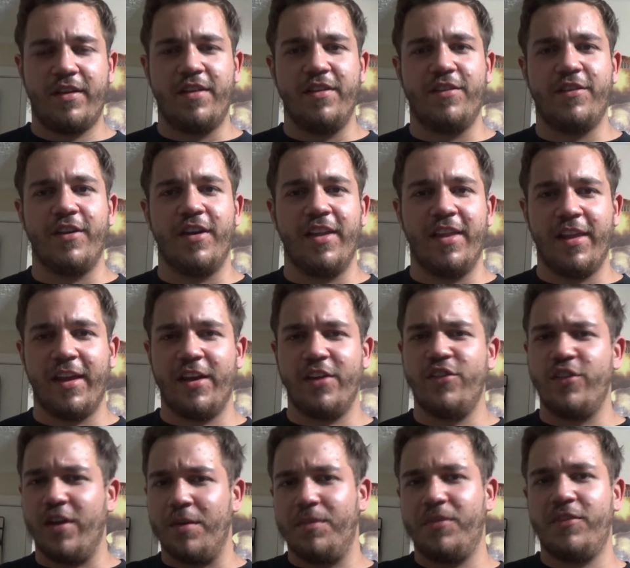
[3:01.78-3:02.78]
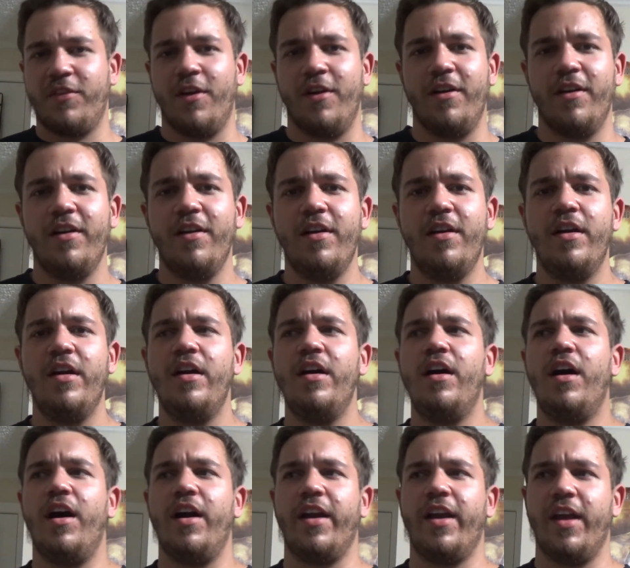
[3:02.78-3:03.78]
consider like a jump start
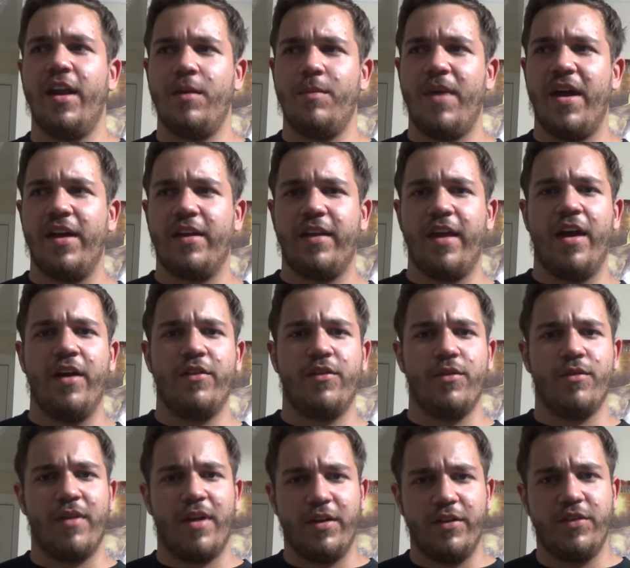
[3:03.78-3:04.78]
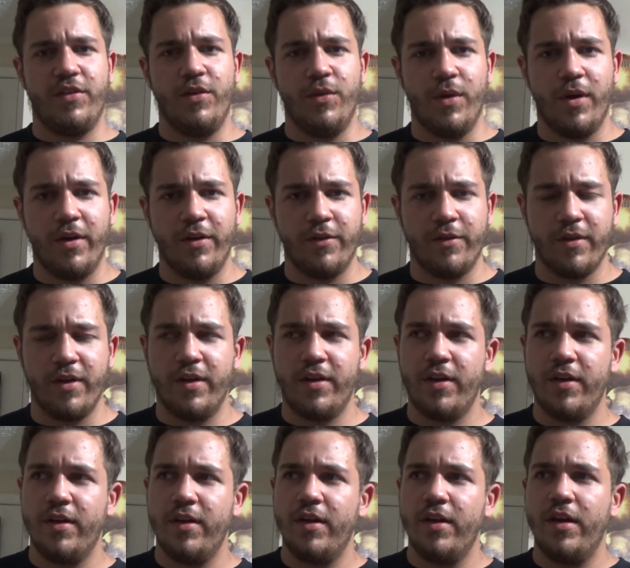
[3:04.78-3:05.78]
on getting back down to around 200,
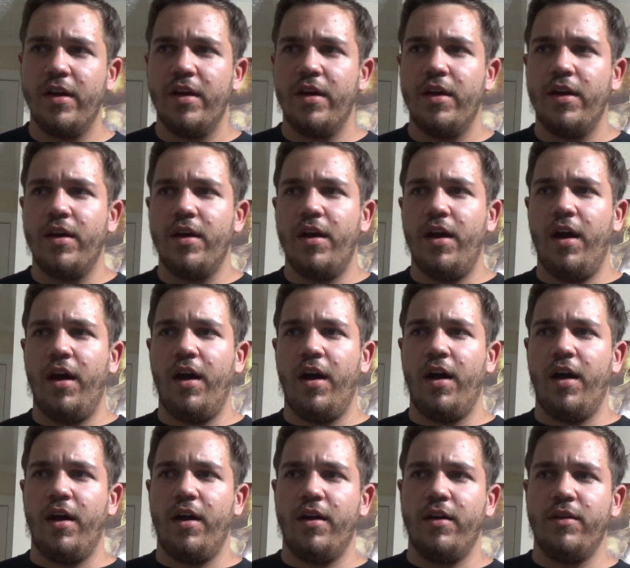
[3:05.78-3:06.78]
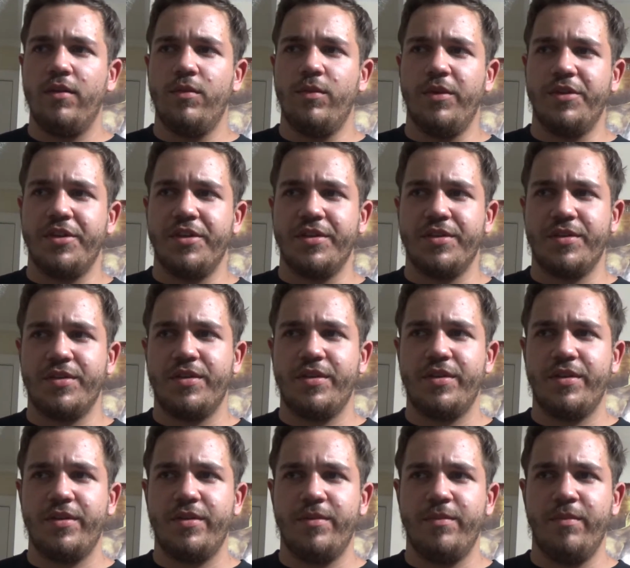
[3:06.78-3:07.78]
uh, which
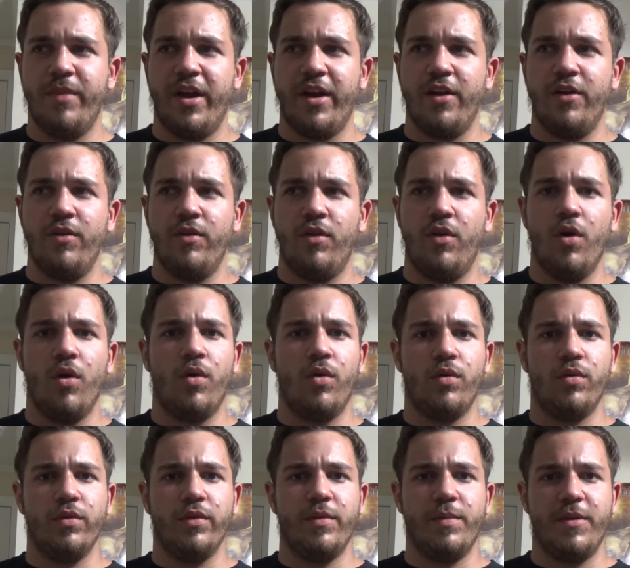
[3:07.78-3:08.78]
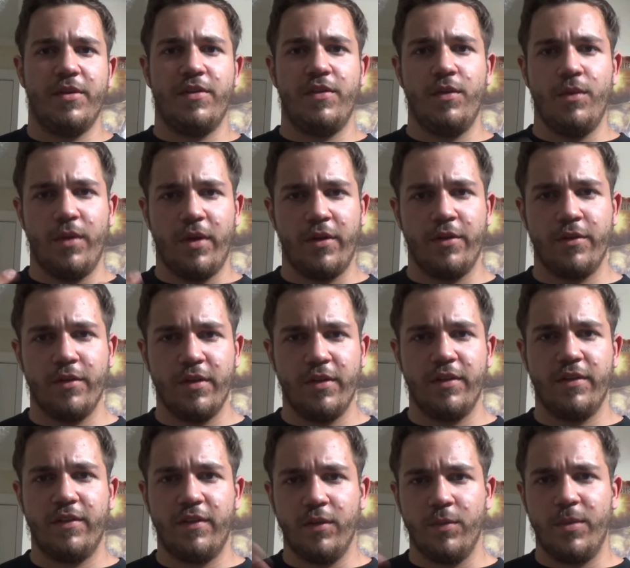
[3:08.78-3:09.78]
is my new goal to be 200
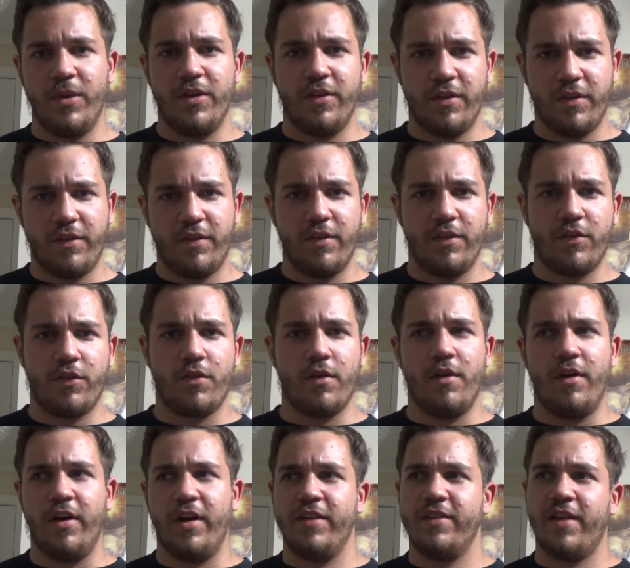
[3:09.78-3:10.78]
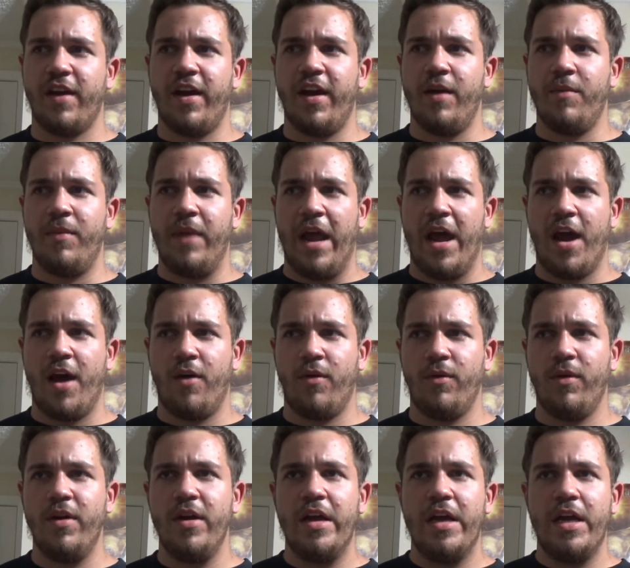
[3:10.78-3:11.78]
and still be just as strong as I am now.